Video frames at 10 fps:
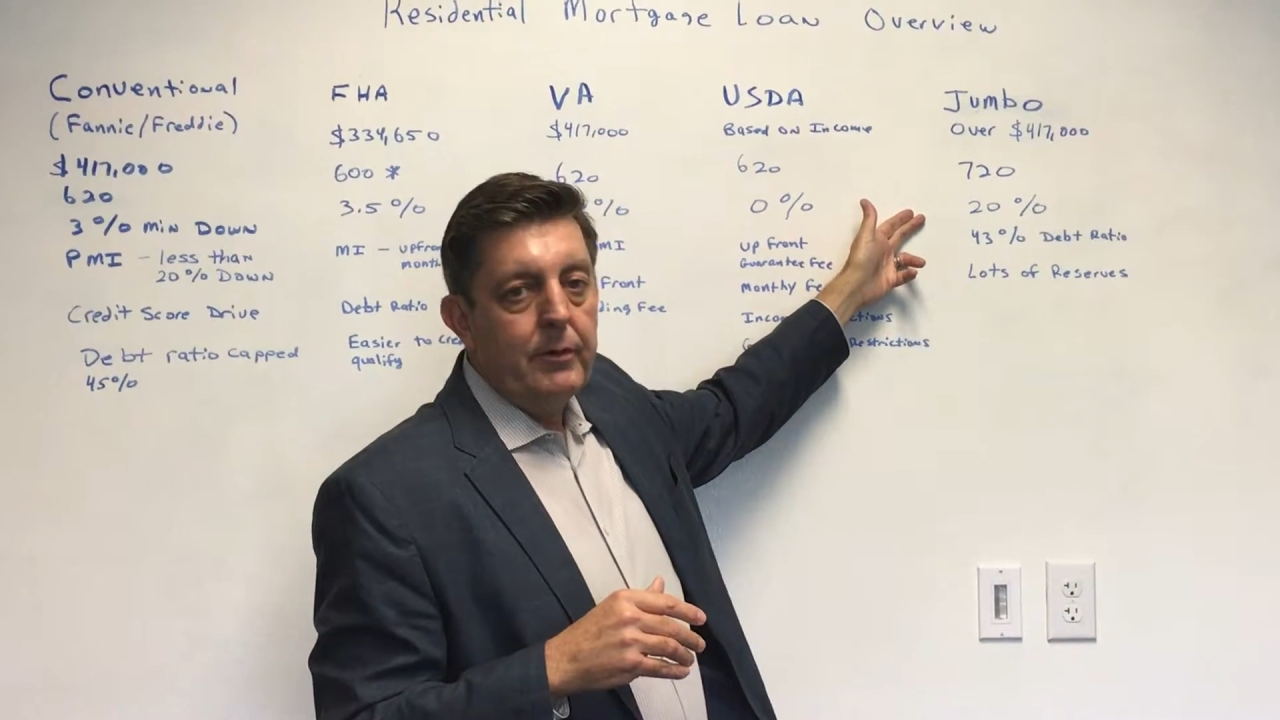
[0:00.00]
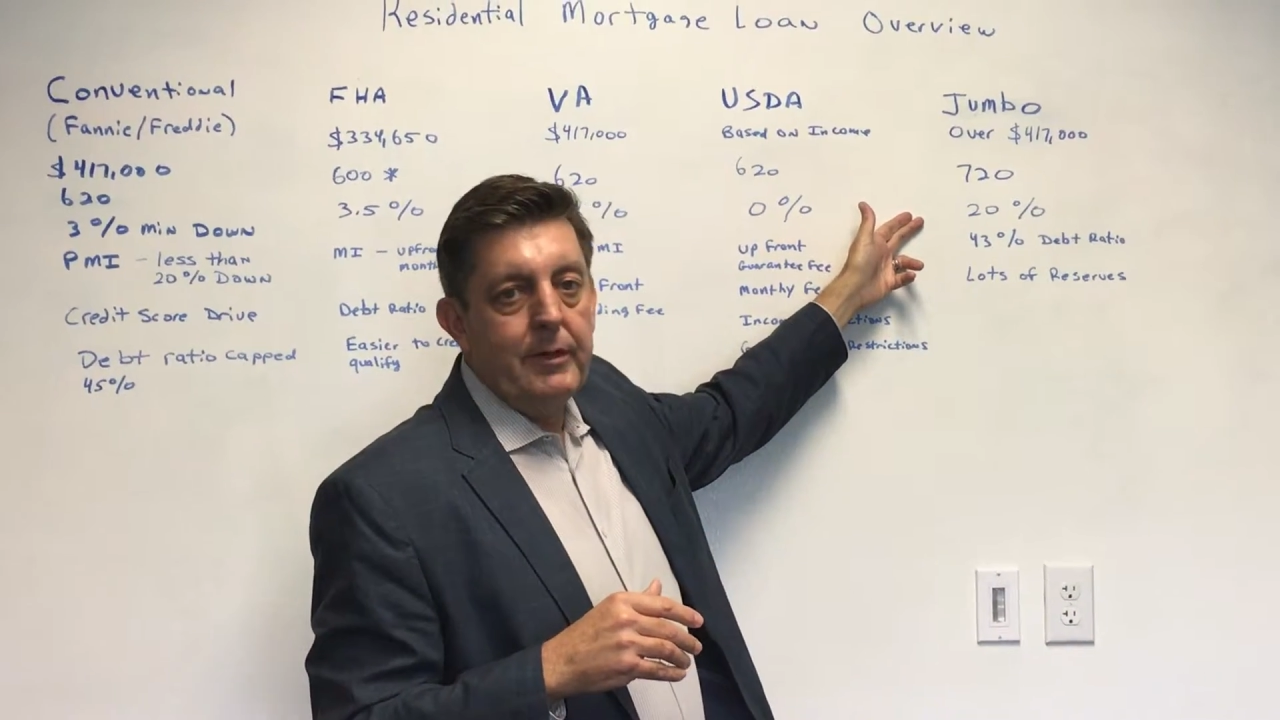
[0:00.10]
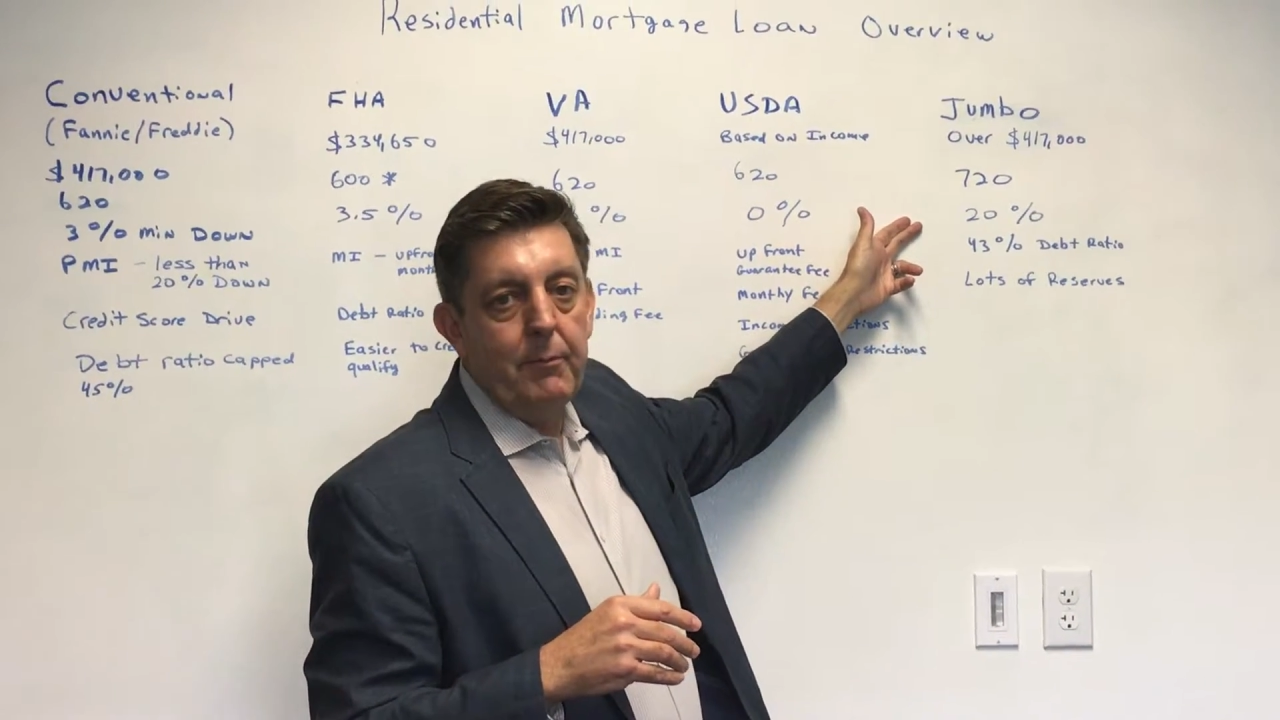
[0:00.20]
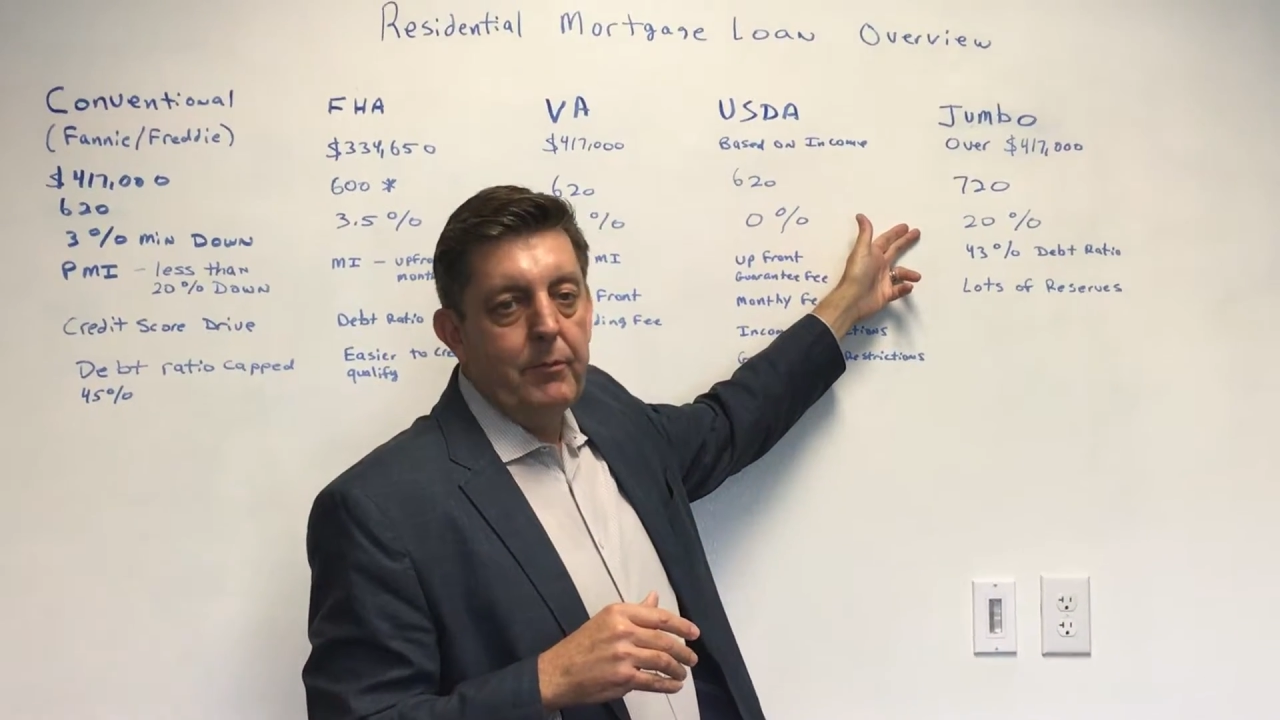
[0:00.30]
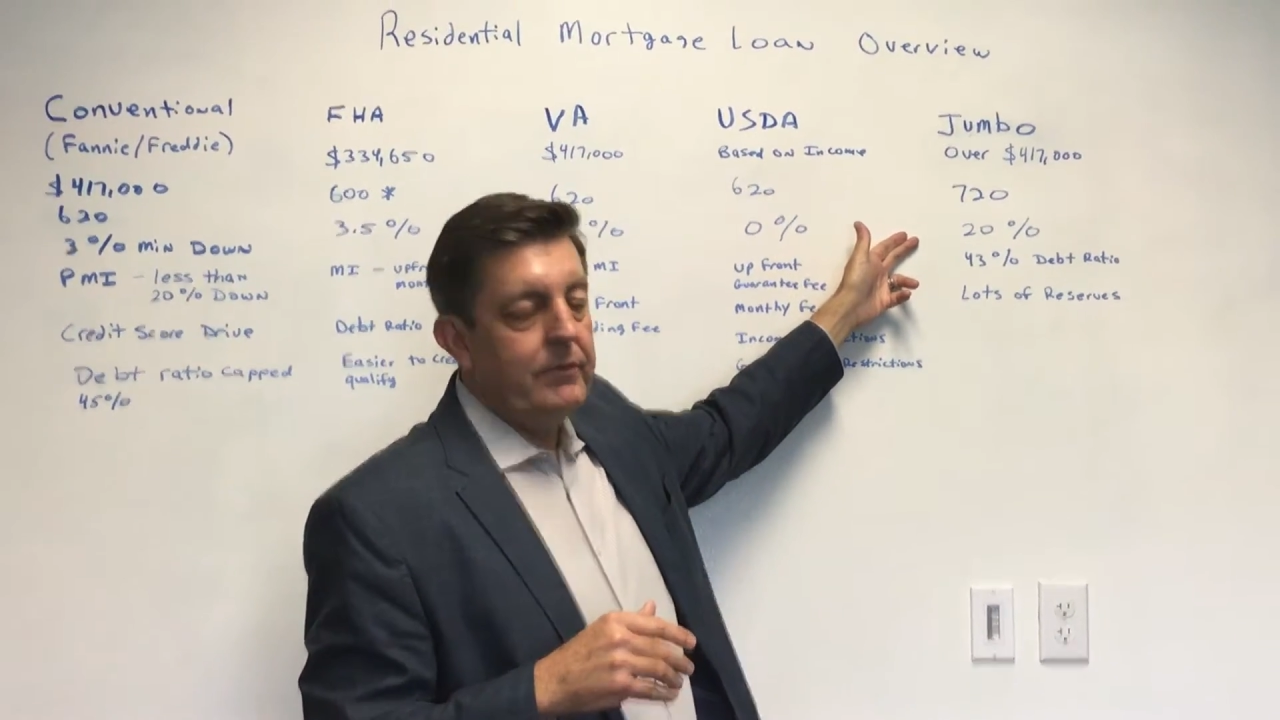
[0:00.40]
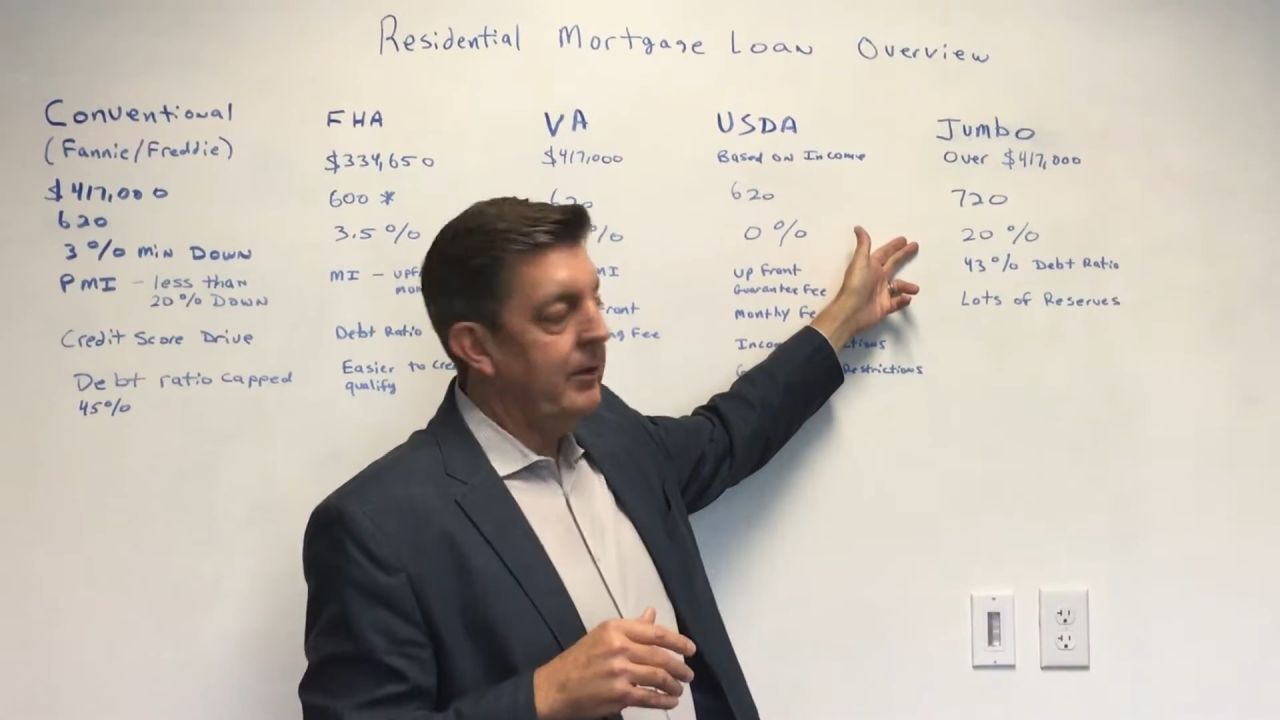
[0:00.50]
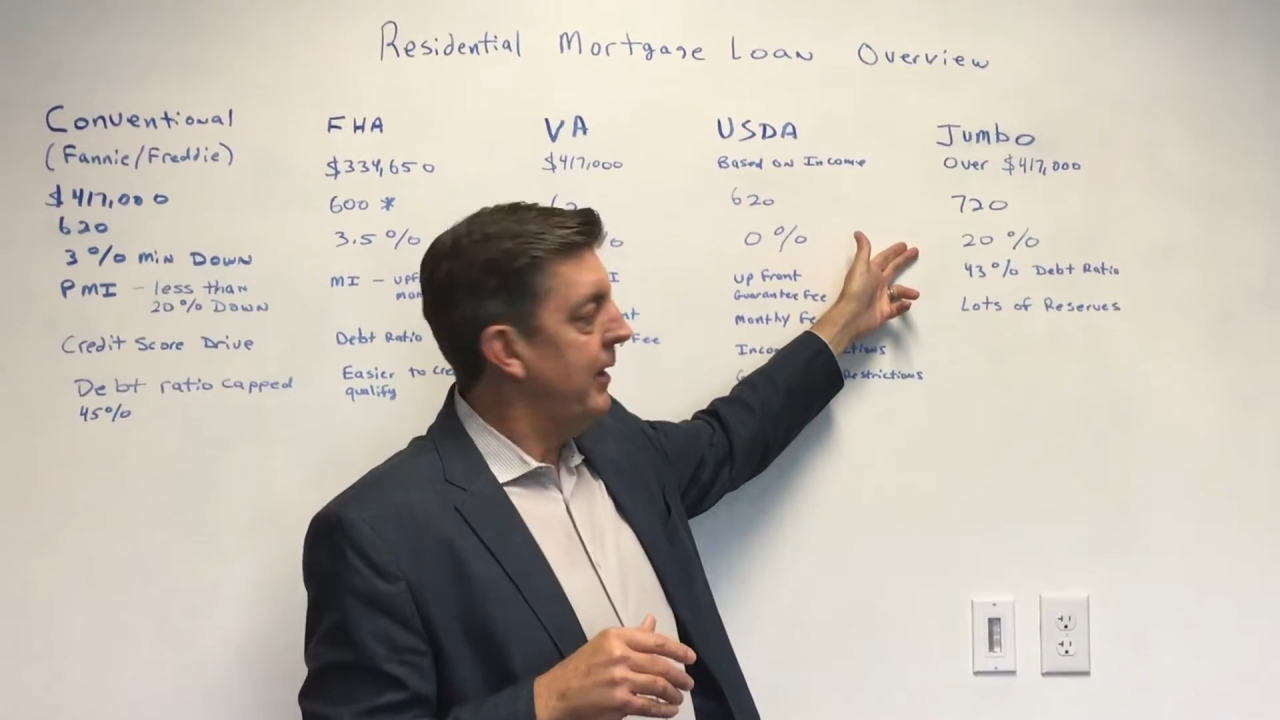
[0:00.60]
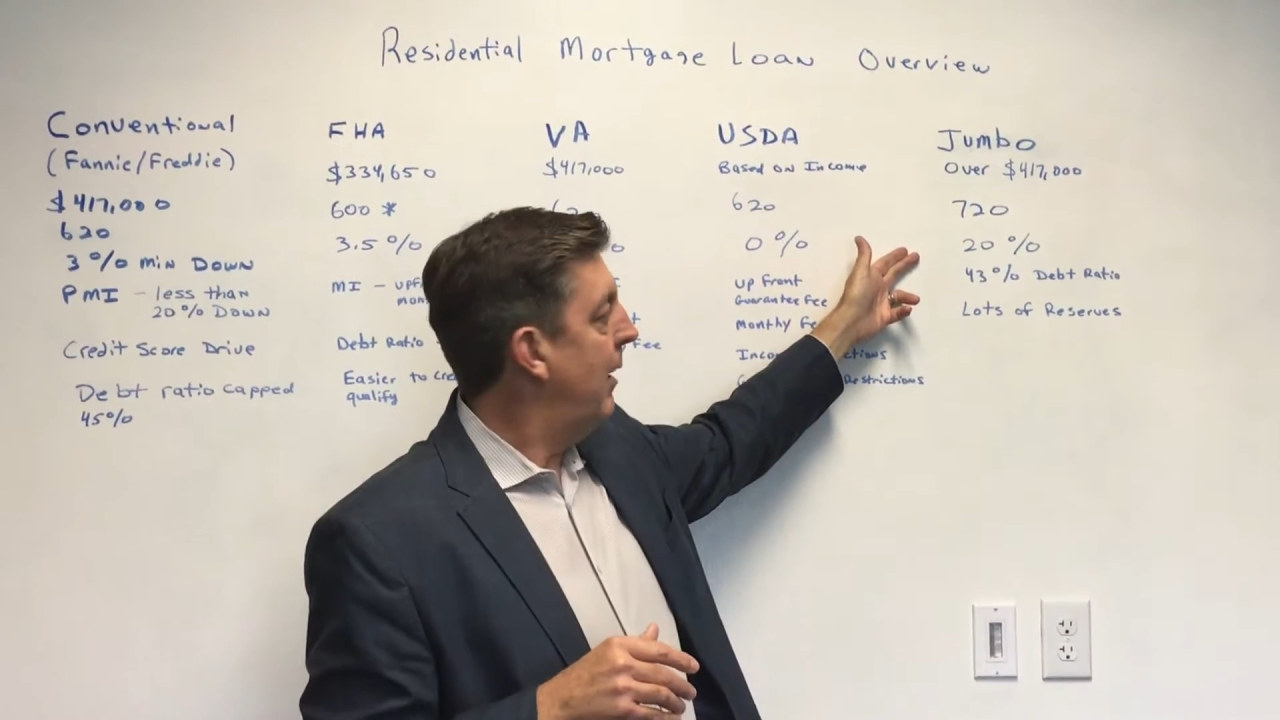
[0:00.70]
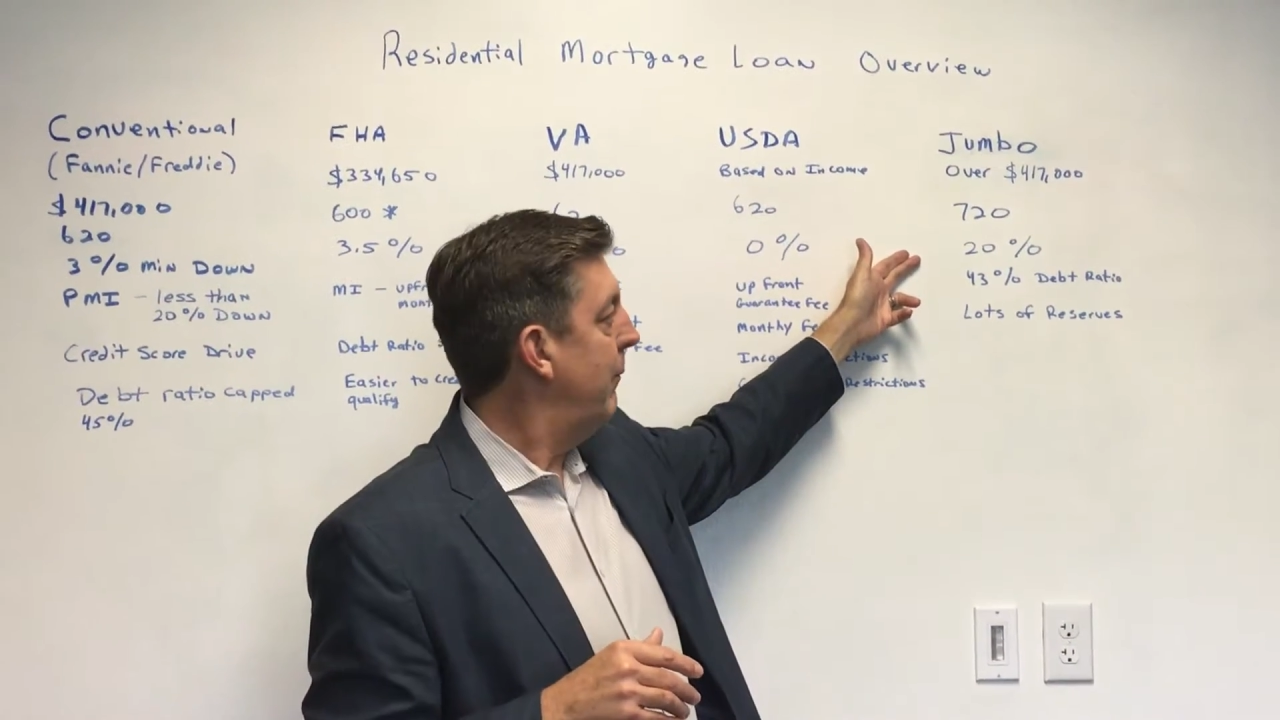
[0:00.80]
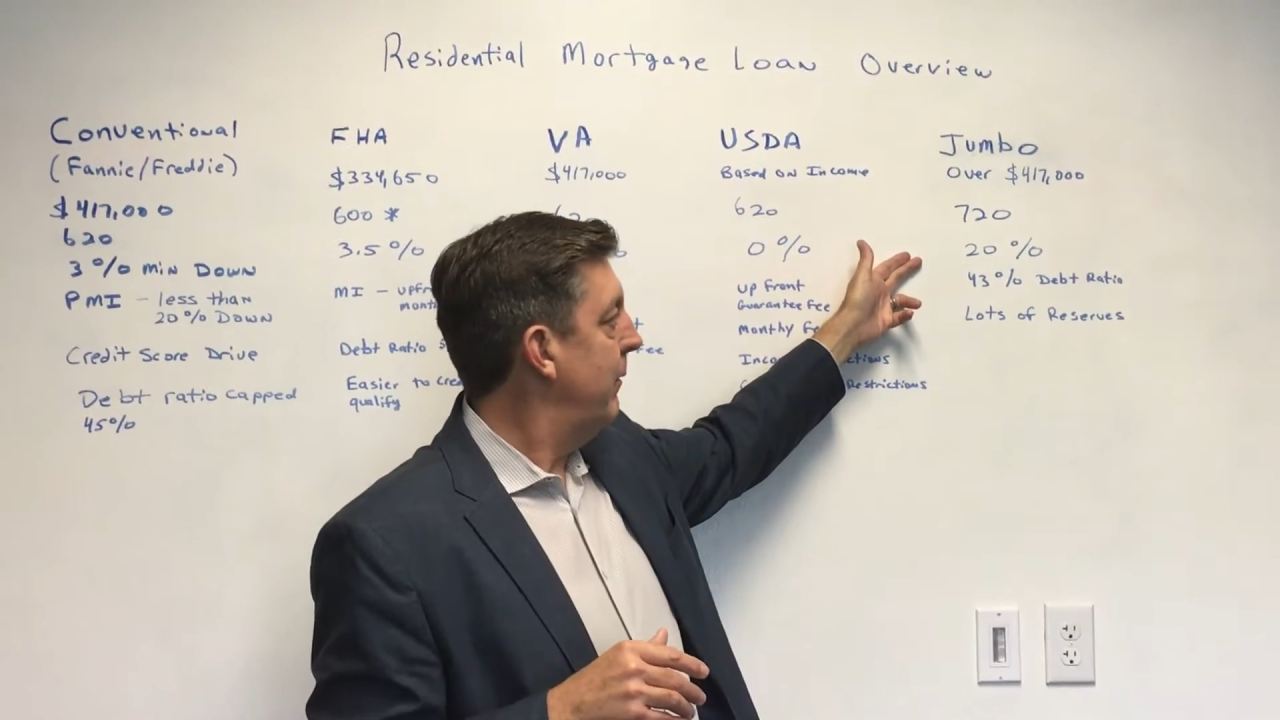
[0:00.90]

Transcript: or 10% down,